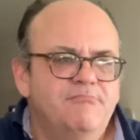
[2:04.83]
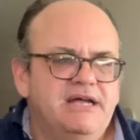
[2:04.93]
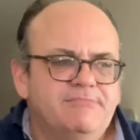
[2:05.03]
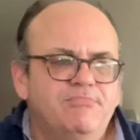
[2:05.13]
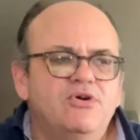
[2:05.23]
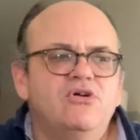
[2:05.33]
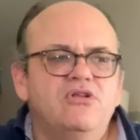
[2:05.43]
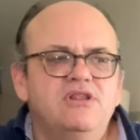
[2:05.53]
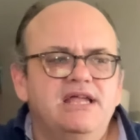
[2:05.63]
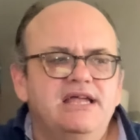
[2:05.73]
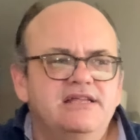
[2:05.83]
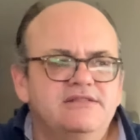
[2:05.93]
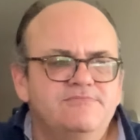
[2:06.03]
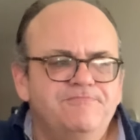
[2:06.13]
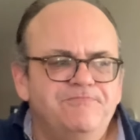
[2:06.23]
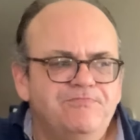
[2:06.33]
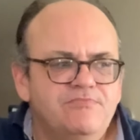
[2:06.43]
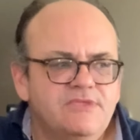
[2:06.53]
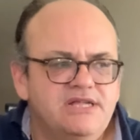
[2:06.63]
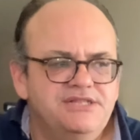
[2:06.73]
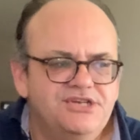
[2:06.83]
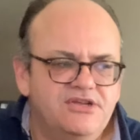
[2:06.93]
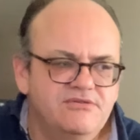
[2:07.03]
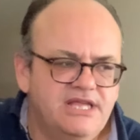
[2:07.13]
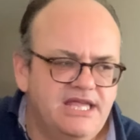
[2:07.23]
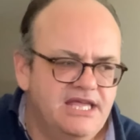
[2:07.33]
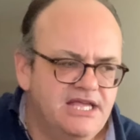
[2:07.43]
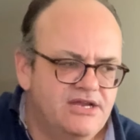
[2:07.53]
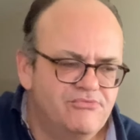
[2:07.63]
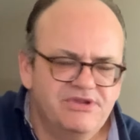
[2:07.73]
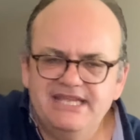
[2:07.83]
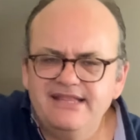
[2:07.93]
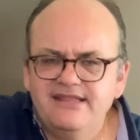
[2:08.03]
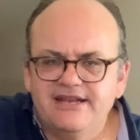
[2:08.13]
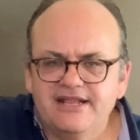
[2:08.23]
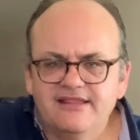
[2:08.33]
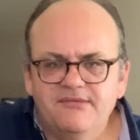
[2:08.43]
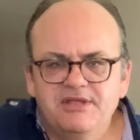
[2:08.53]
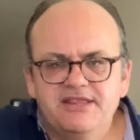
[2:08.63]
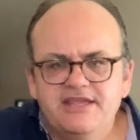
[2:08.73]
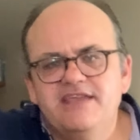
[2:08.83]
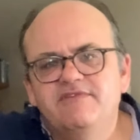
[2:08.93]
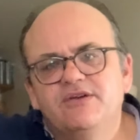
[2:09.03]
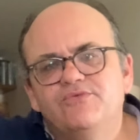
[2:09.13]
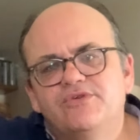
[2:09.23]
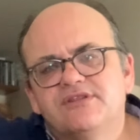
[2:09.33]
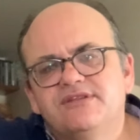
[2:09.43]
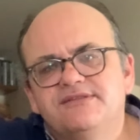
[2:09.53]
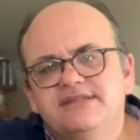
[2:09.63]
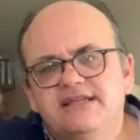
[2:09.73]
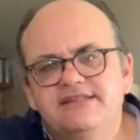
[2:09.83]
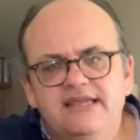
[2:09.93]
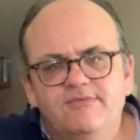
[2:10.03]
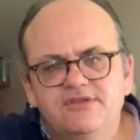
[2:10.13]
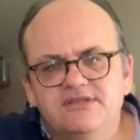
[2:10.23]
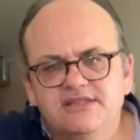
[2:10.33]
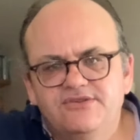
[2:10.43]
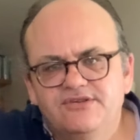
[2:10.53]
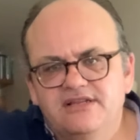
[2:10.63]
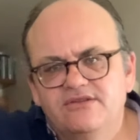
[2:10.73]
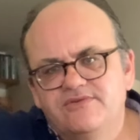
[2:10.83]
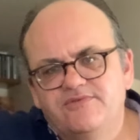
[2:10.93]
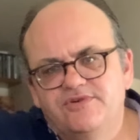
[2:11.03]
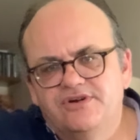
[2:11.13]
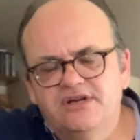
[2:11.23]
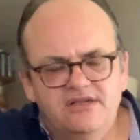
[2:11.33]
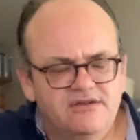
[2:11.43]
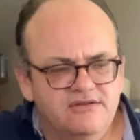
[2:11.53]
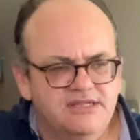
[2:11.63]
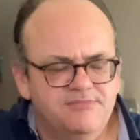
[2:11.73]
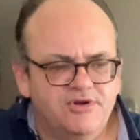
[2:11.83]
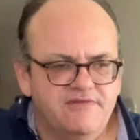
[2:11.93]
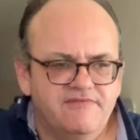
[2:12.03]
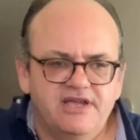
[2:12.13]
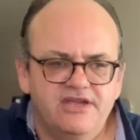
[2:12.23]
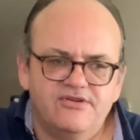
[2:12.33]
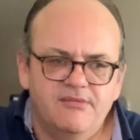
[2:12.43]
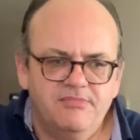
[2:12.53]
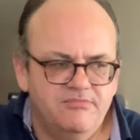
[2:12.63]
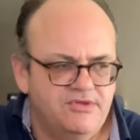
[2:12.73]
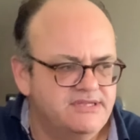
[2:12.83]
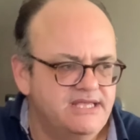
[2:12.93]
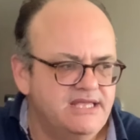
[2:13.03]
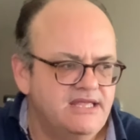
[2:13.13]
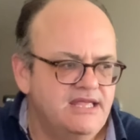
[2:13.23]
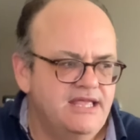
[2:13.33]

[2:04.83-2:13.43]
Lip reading: But Paul and John rejected it. I mean, they even worked on some demos that you can look for on Spotify or Apple Music.